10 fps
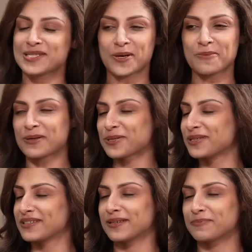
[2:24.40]
talk about
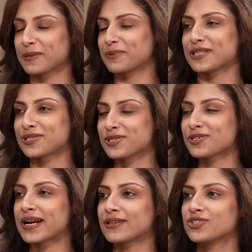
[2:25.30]
your preparation
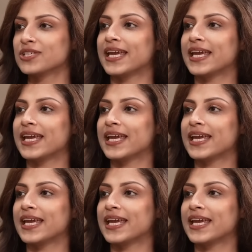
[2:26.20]
strategy.